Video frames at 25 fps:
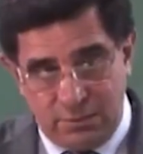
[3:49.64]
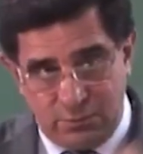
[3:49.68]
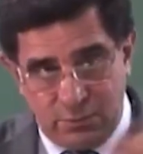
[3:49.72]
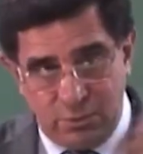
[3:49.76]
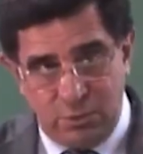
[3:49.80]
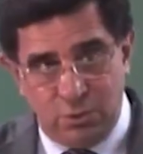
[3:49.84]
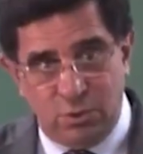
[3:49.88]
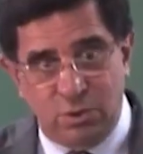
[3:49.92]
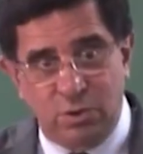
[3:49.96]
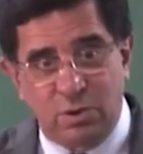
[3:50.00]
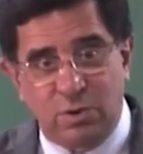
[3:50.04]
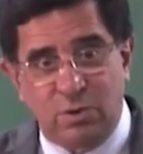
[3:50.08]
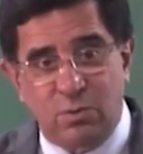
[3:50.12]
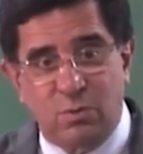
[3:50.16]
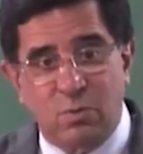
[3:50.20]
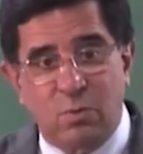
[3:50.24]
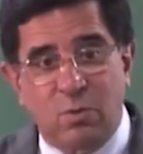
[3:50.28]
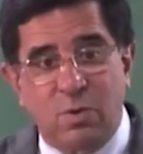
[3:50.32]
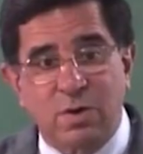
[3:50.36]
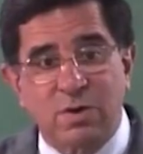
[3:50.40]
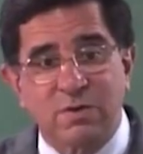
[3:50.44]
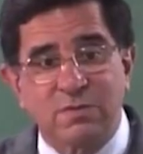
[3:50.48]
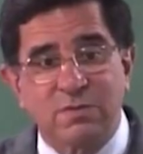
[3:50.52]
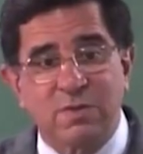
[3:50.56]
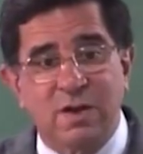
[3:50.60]
If you know
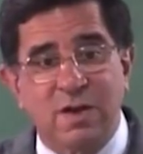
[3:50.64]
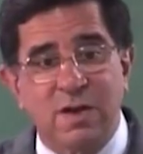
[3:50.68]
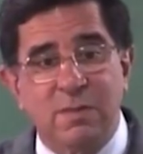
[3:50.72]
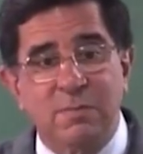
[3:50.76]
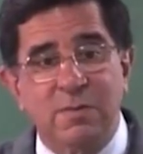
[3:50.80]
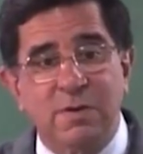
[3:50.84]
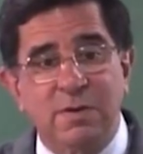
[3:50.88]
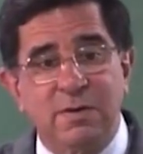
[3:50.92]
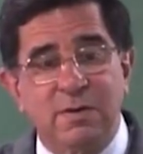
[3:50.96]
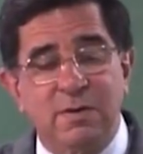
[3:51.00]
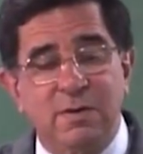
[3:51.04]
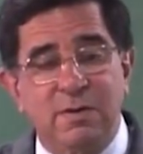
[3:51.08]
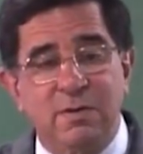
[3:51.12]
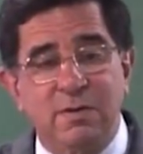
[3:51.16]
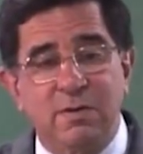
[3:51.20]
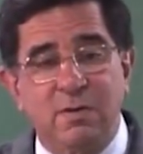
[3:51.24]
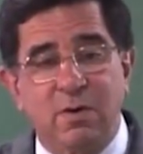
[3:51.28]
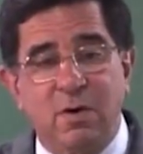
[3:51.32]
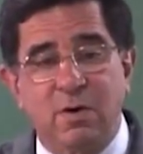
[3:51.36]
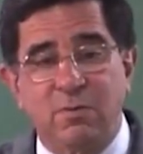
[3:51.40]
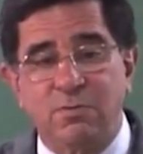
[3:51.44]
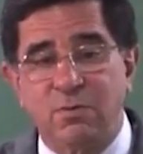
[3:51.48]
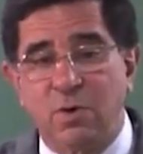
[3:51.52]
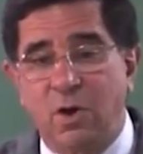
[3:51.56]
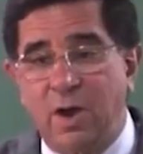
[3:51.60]
what is the limit
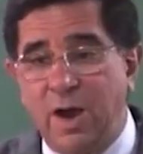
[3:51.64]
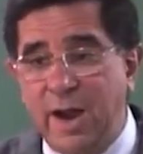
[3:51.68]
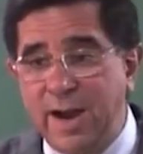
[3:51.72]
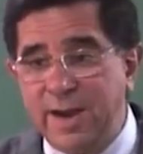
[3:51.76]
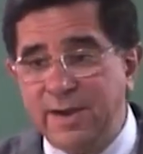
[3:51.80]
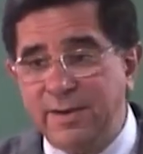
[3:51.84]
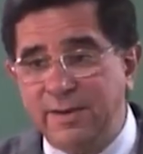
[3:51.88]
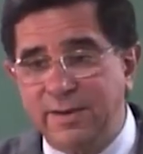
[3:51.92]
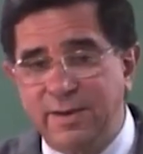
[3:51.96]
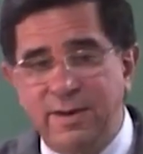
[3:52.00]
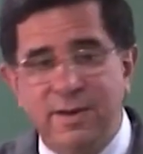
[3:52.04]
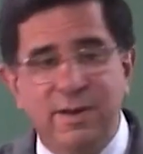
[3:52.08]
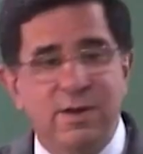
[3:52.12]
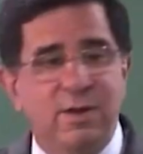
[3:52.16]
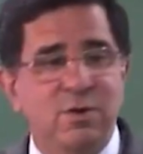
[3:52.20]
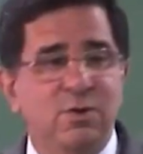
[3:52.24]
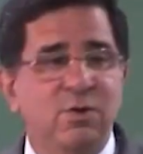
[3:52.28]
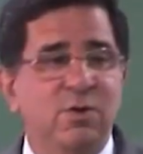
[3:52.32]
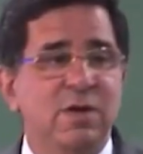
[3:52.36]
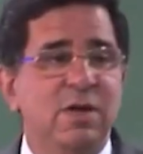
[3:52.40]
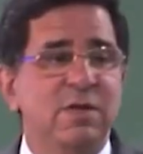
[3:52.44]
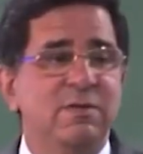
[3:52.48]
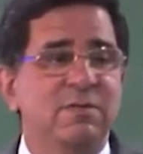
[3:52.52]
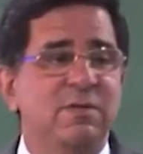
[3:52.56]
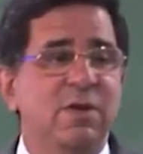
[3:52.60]
of your height,
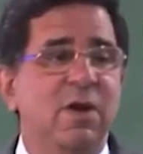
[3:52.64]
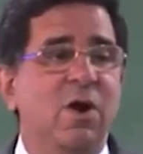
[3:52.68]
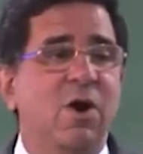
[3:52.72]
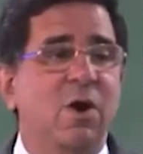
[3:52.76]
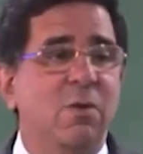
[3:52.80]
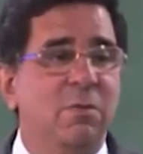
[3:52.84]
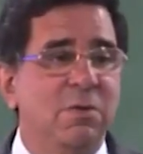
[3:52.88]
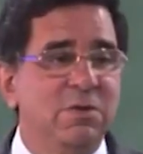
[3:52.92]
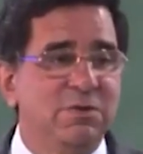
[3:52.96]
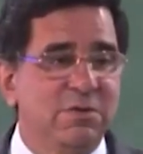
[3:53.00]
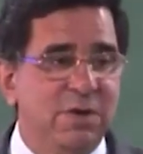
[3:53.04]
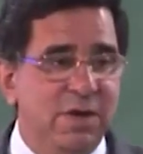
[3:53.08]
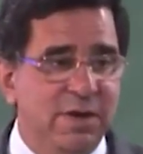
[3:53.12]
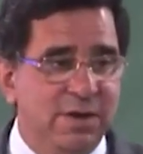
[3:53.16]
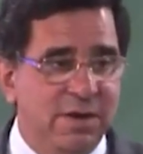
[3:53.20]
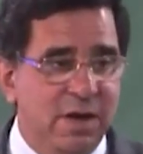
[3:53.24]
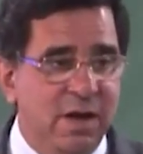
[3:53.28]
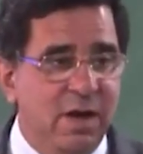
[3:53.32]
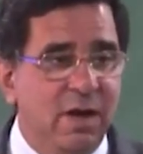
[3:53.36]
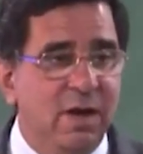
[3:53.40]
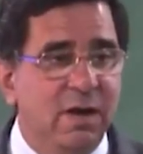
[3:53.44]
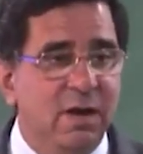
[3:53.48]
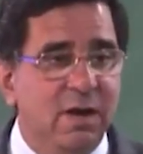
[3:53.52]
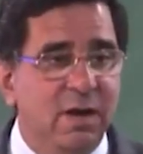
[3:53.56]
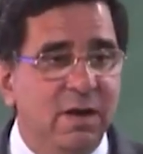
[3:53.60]
you can say how much
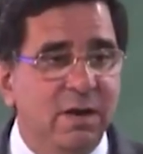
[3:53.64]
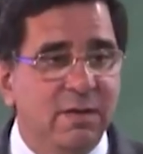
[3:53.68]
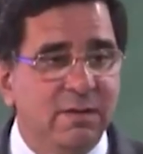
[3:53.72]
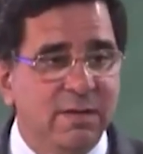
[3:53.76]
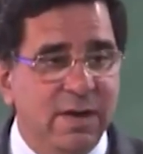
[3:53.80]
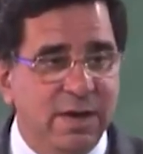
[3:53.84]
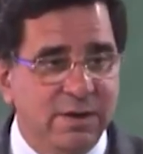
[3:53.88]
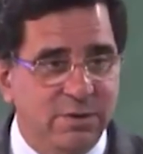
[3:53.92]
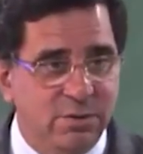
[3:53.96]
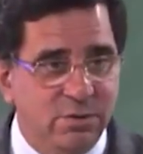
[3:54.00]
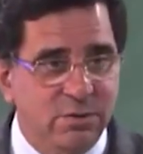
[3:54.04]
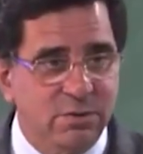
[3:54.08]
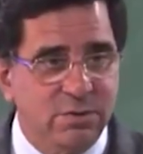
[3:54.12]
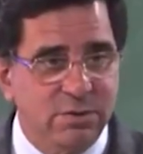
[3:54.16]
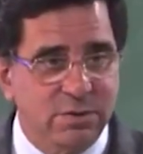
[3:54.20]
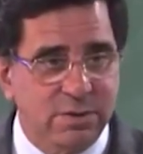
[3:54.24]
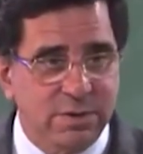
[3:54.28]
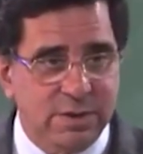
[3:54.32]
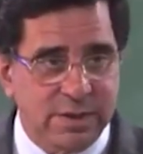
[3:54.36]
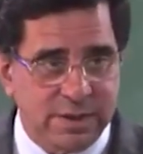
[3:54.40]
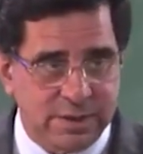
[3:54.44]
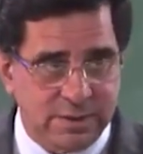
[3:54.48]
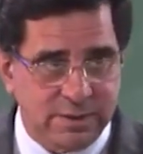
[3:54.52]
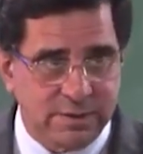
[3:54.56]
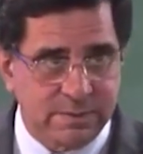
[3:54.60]
area that you
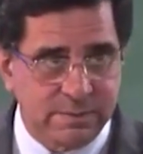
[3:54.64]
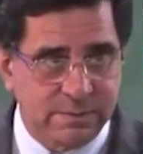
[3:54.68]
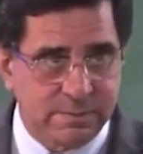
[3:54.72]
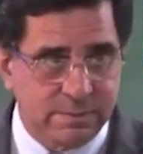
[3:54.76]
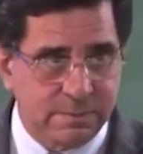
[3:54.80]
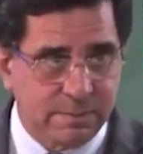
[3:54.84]
need.